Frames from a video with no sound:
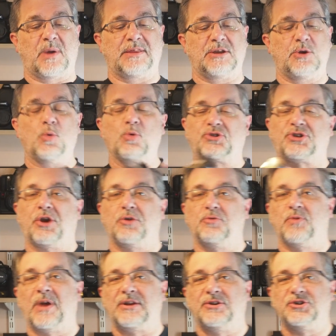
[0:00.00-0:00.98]
where the auto
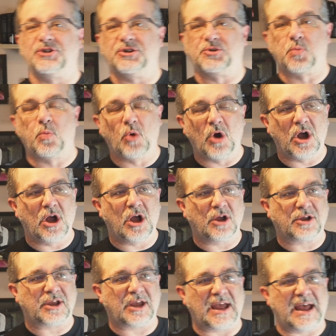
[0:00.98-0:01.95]
ranges
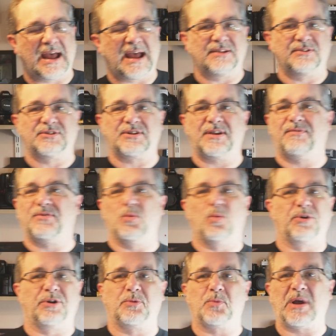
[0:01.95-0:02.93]
work, and if
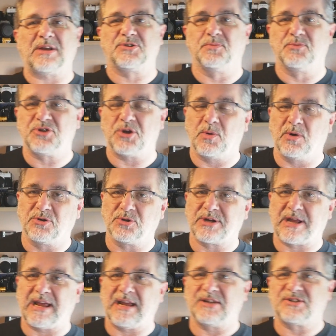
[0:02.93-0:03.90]
you wanted to whack some
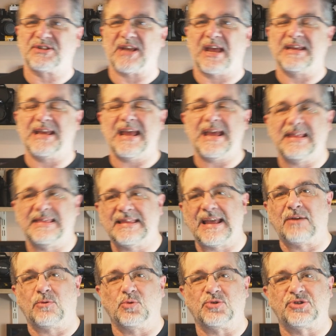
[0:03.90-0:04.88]
200 ASA in
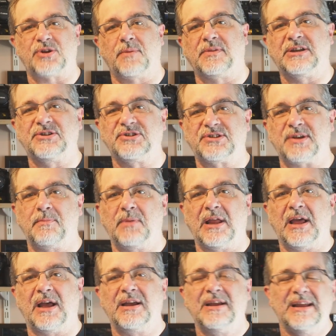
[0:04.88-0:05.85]
there or something
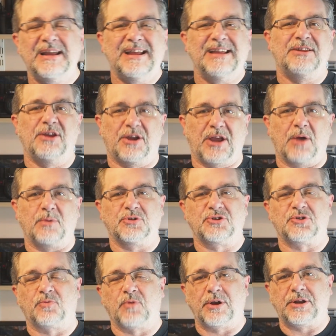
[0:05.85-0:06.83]
similar, you're
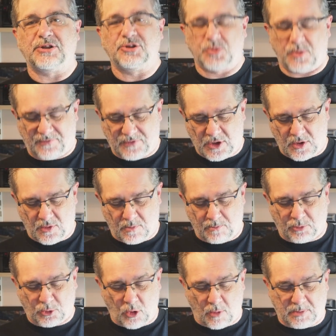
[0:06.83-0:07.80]
going to run into a few
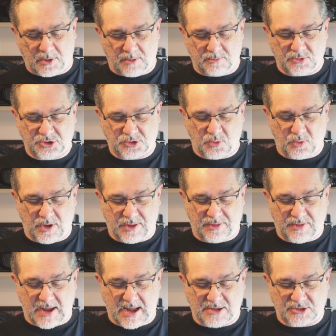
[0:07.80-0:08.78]
problems
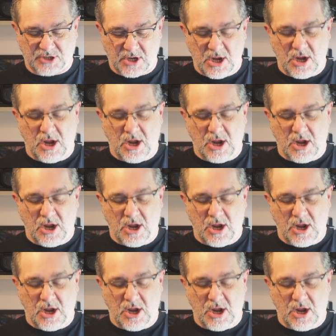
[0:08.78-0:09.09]
with that.